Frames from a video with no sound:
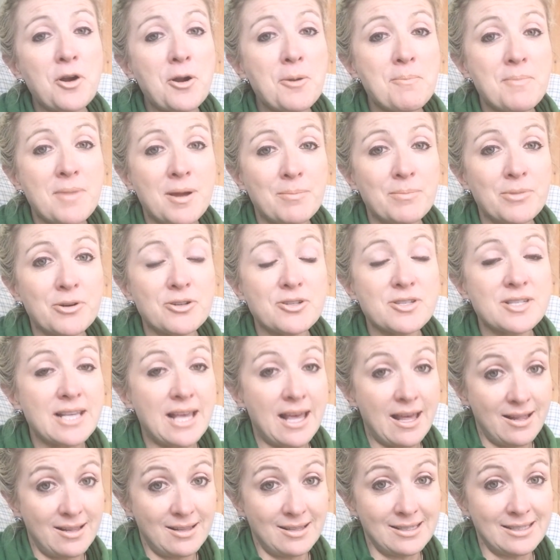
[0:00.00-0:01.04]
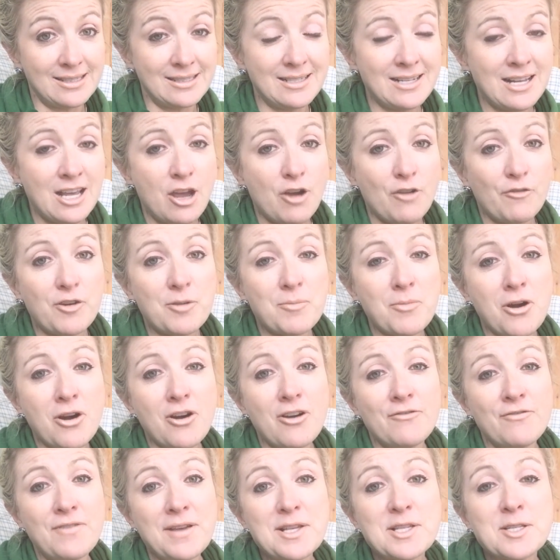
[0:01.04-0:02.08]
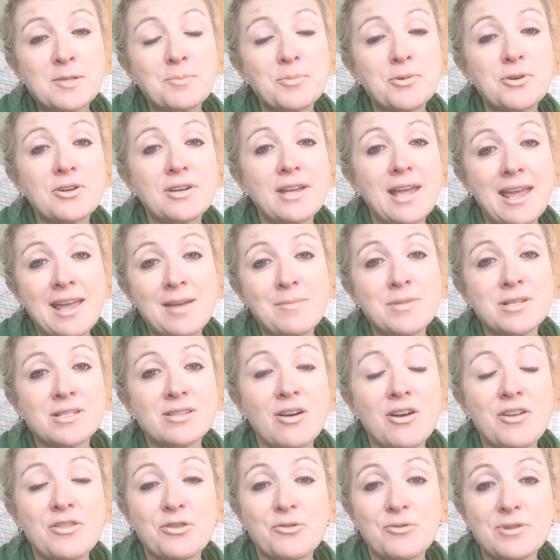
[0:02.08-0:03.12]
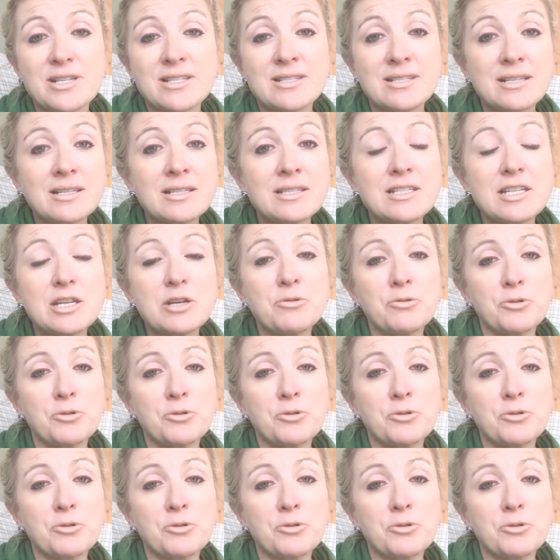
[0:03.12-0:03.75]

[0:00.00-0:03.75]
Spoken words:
Our members, Helen, from our Facebook Amazon 360